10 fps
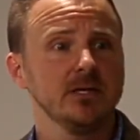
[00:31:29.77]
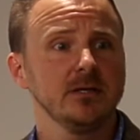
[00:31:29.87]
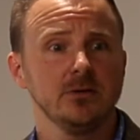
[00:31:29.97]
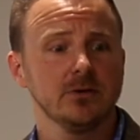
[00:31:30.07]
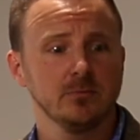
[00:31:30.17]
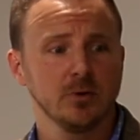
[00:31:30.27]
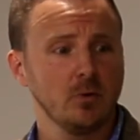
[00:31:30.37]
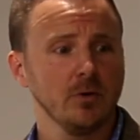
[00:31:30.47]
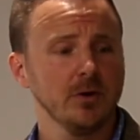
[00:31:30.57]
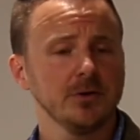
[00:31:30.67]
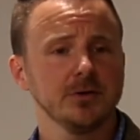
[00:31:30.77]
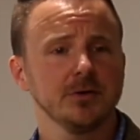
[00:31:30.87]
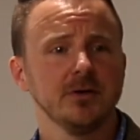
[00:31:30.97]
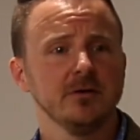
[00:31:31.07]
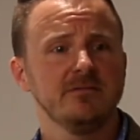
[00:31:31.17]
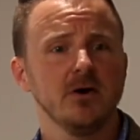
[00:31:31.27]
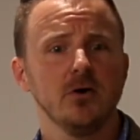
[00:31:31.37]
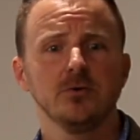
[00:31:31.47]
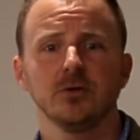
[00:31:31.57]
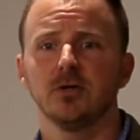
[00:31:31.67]
You can record it on your
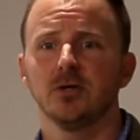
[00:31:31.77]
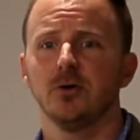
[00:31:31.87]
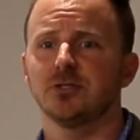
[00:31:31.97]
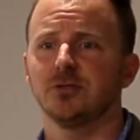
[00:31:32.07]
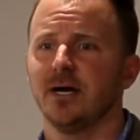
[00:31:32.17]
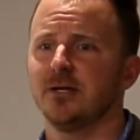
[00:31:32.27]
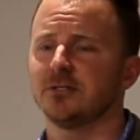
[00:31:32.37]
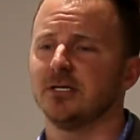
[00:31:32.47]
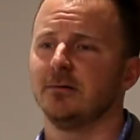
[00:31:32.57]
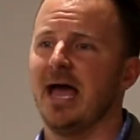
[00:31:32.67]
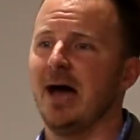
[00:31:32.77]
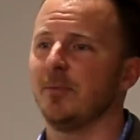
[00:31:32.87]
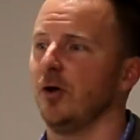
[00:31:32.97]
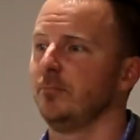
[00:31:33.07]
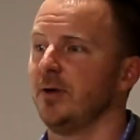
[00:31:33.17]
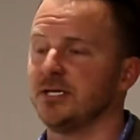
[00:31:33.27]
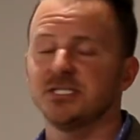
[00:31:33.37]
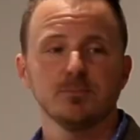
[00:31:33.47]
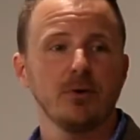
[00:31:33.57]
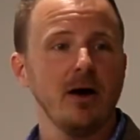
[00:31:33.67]
phone. You can I use an app called
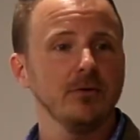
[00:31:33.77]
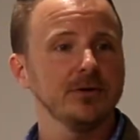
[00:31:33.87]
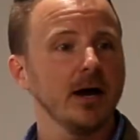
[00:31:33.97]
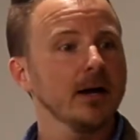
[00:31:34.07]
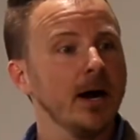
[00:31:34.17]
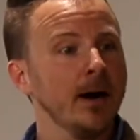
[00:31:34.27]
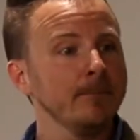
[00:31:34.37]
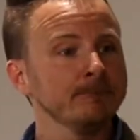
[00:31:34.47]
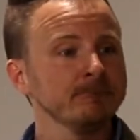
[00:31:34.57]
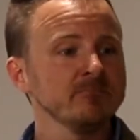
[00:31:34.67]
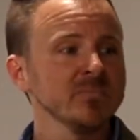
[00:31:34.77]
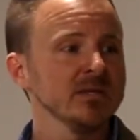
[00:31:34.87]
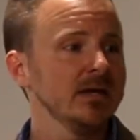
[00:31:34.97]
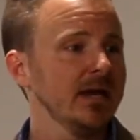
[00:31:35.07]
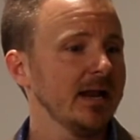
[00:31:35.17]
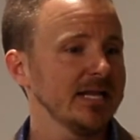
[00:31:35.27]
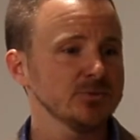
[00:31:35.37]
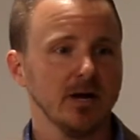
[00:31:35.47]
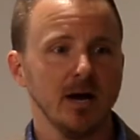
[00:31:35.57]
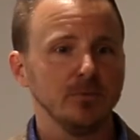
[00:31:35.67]
buzzsprout.com. And that's
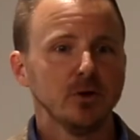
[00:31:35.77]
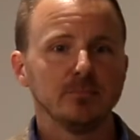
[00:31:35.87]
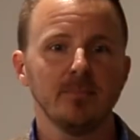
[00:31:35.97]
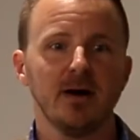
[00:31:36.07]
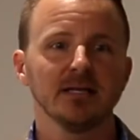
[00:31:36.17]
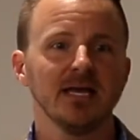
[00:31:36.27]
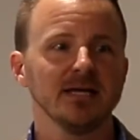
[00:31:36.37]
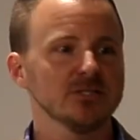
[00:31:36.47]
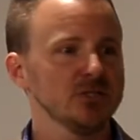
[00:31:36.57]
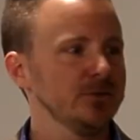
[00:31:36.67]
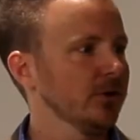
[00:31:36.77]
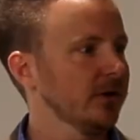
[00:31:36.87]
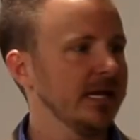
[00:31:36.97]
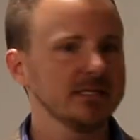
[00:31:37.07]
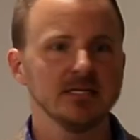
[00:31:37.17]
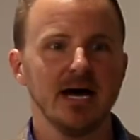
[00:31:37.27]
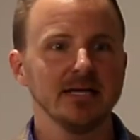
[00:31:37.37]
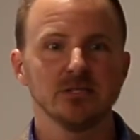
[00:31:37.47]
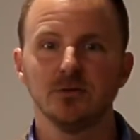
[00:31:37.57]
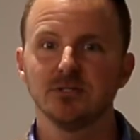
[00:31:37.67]
where I upload my podcast to. It'll connect it to
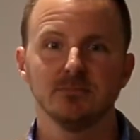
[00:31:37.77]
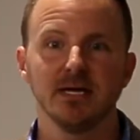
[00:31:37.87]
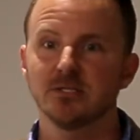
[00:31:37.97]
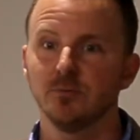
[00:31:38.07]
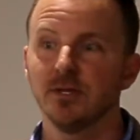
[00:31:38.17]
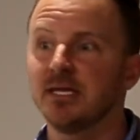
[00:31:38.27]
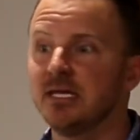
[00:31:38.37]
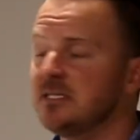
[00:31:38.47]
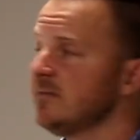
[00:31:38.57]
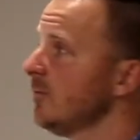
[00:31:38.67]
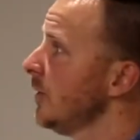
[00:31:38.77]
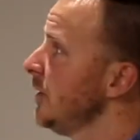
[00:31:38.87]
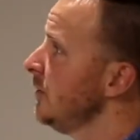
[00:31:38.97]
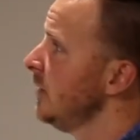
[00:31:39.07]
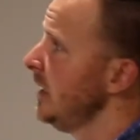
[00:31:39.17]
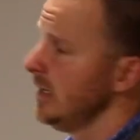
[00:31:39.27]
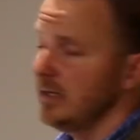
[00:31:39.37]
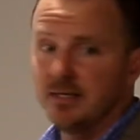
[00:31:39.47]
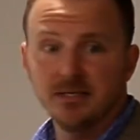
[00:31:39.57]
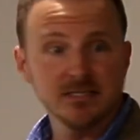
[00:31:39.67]
iTunes. It makes it really easy for you.
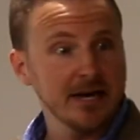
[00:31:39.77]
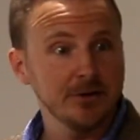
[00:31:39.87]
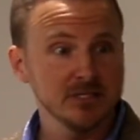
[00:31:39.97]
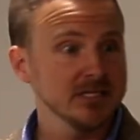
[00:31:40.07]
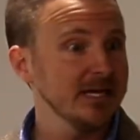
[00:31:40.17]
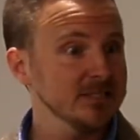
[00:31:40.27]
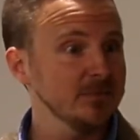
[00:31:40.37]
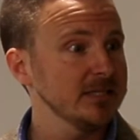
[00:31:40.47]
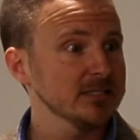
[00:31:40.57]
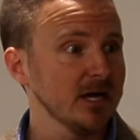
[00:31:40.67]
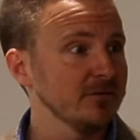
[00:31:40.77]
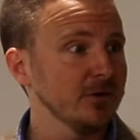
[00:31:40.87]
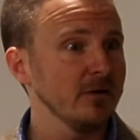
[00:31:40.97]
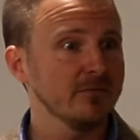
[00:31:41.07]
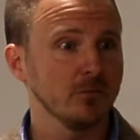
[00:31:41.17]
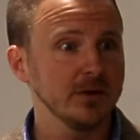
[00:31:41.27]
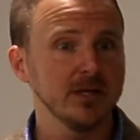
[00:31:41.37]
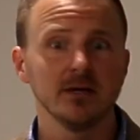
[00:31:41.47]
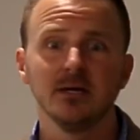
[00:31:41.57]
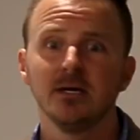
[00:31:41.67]
Get a designer to design some nice cover art for you.